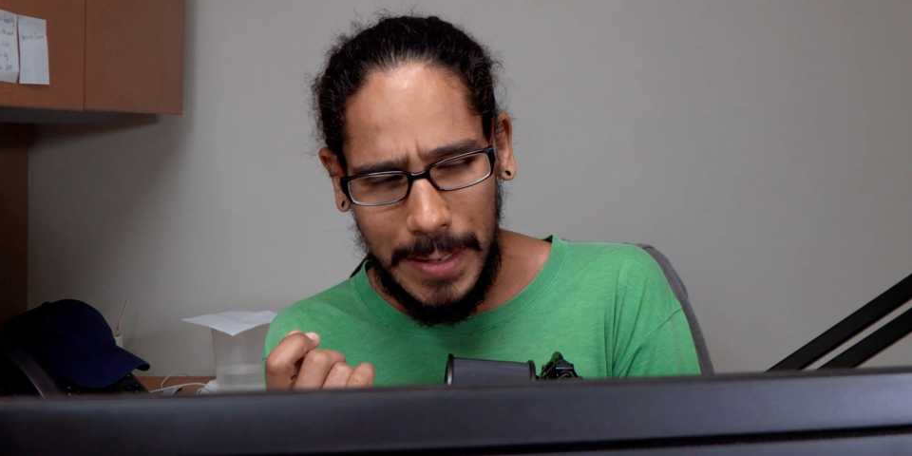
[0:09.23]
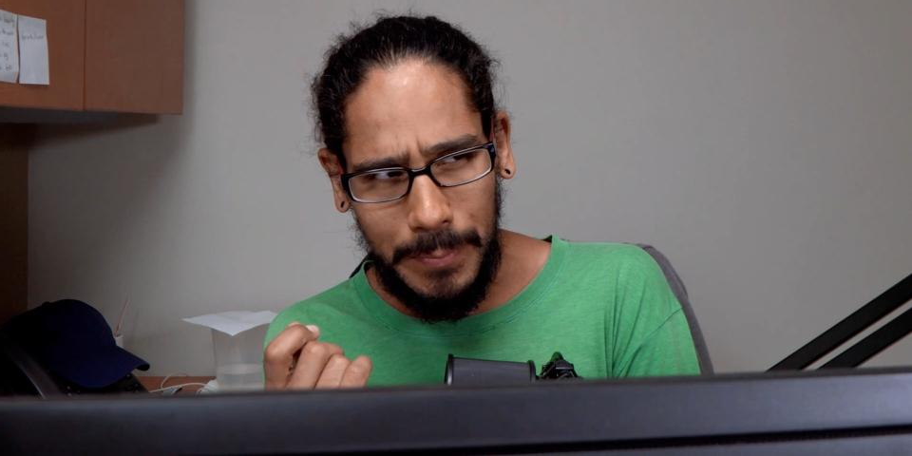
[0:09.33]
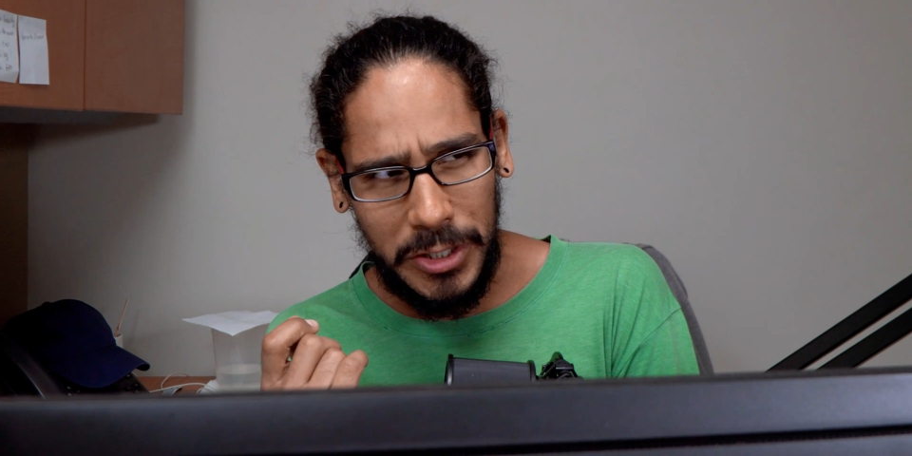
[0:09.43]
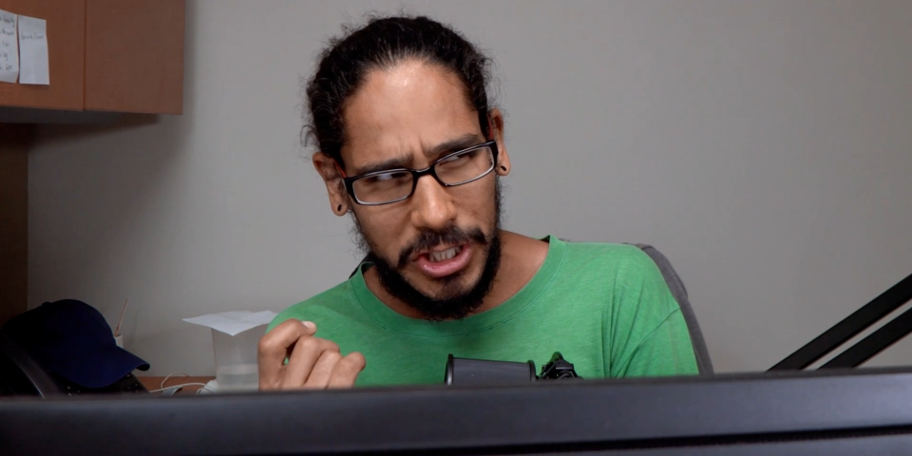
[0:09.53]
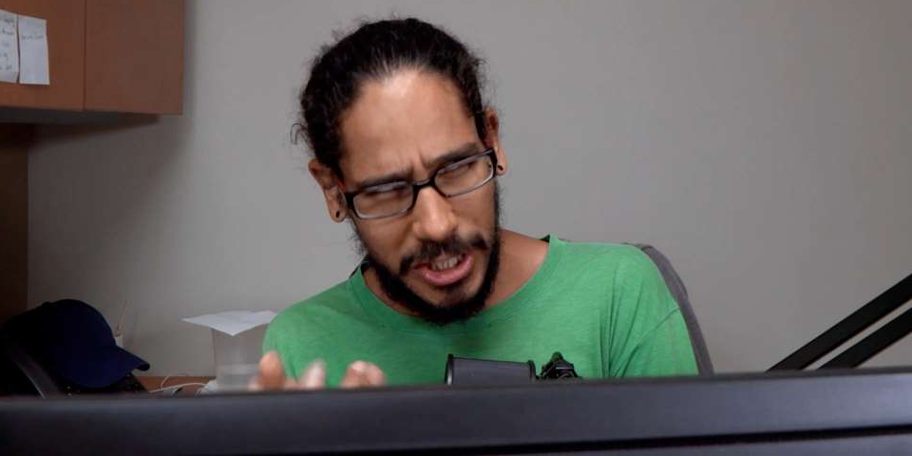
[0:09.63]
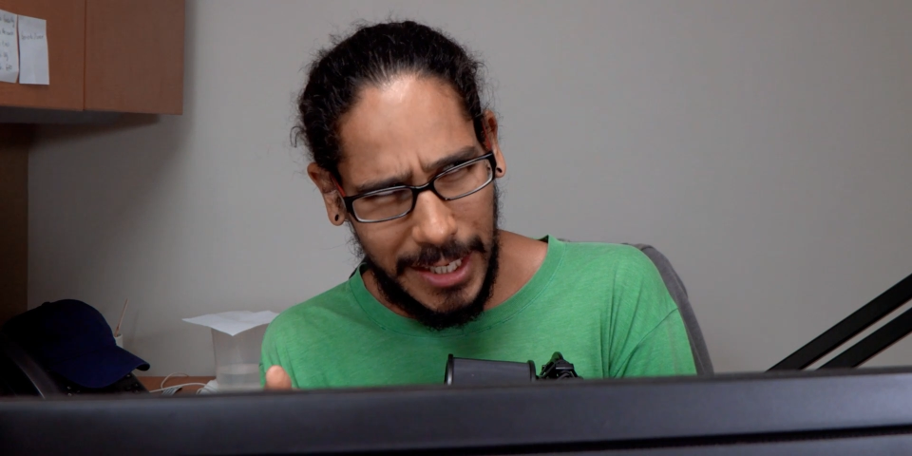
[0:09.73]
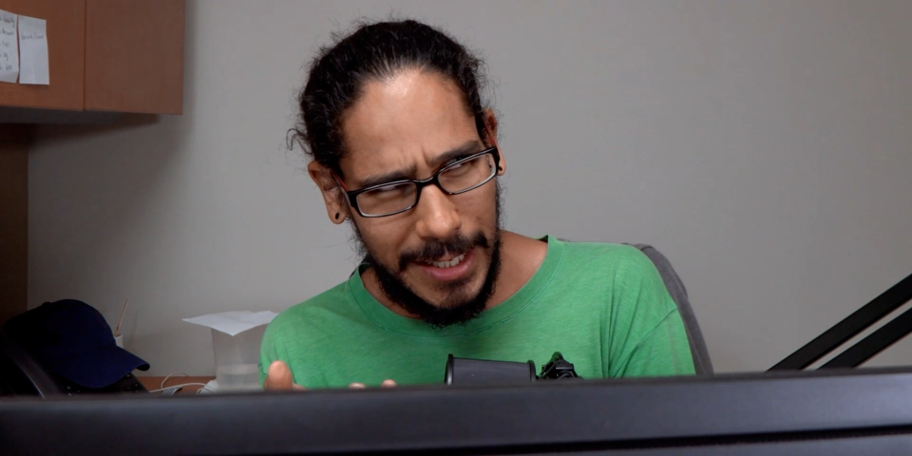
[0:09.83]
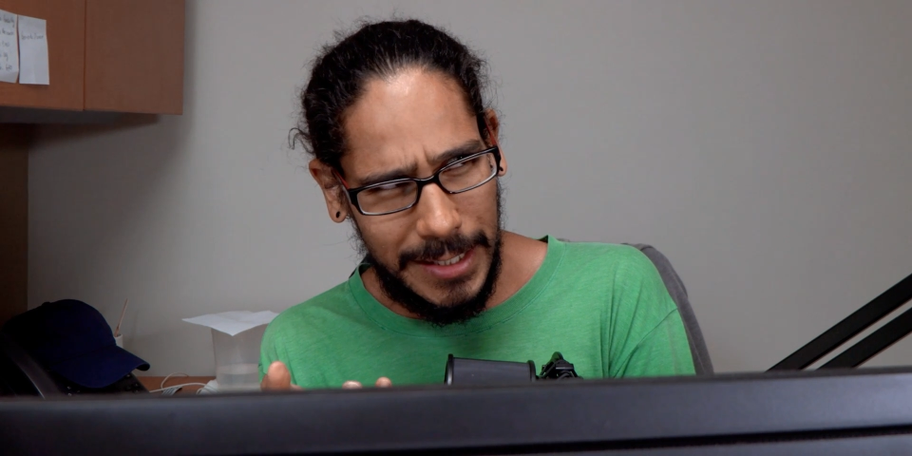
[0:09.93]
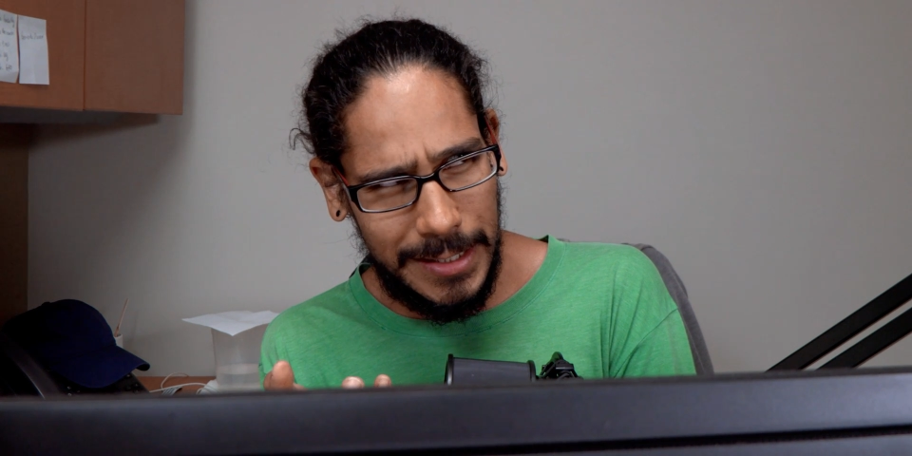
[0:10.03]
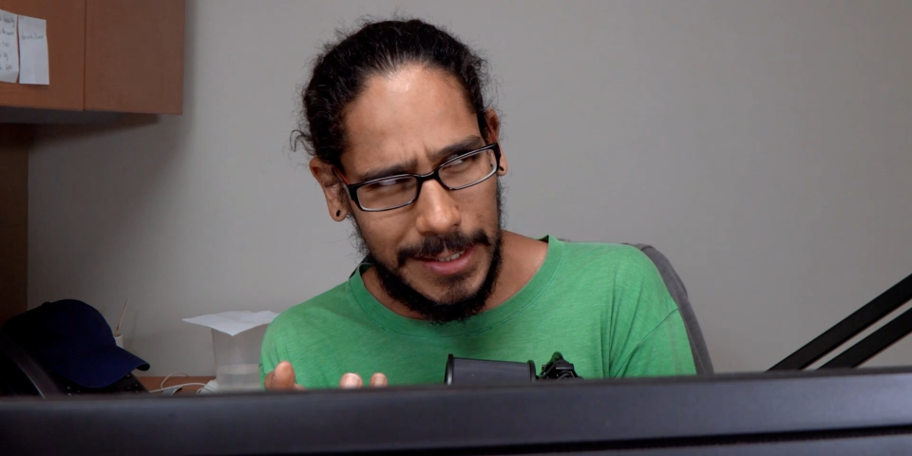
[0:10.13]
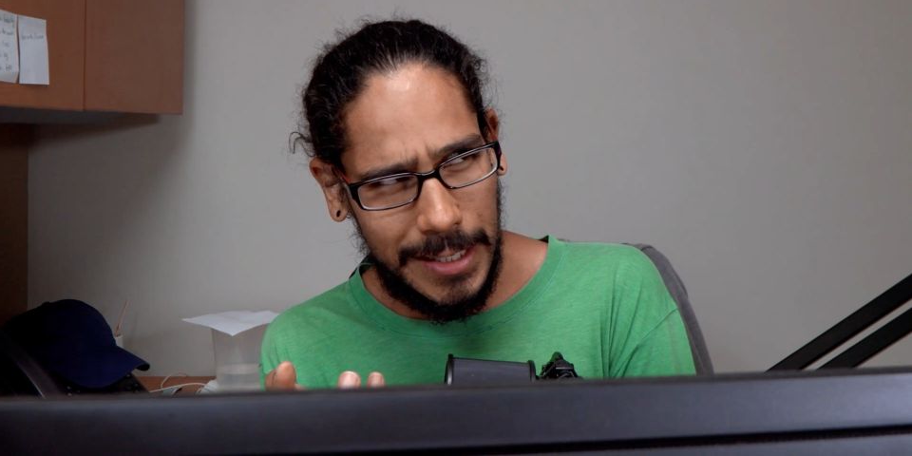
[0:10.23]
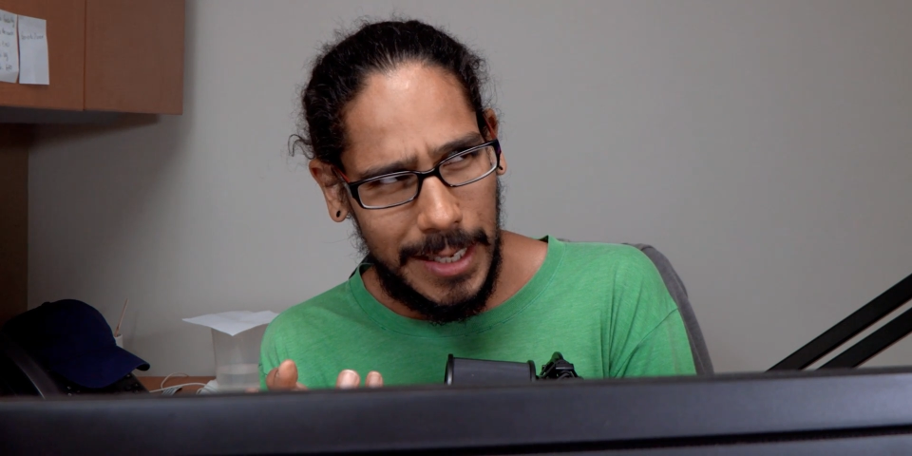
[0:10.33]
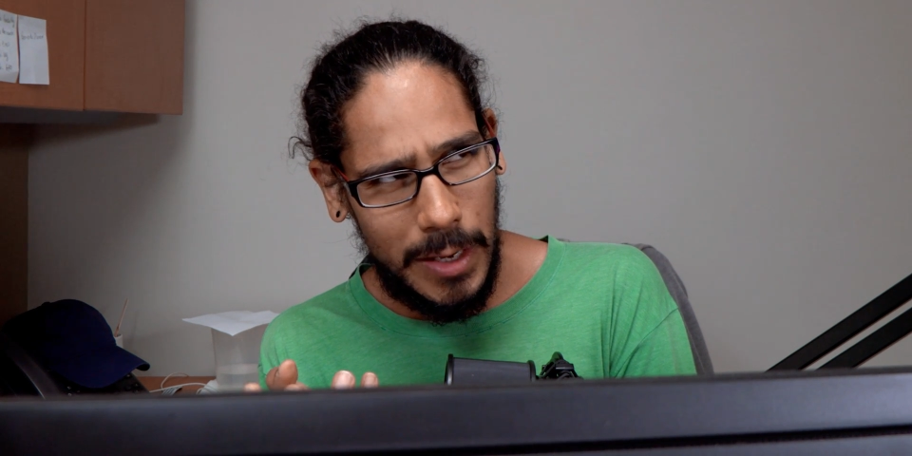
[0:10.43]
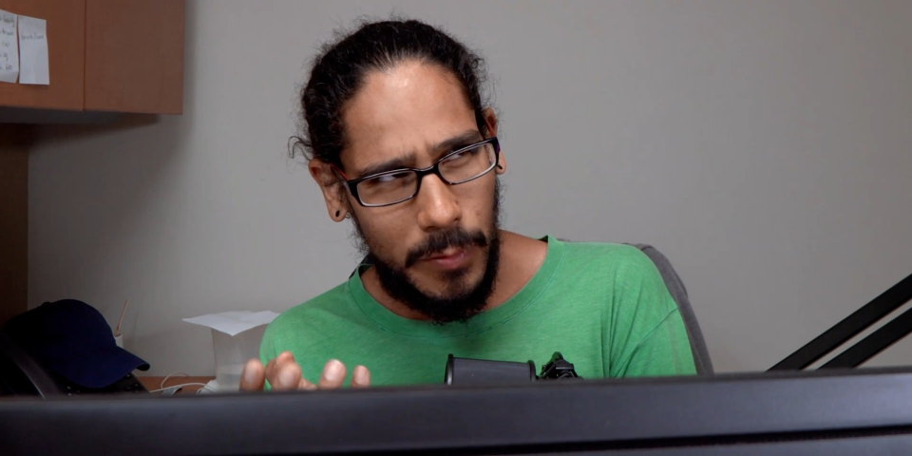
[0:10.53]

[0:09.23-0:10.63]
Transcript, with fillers: machines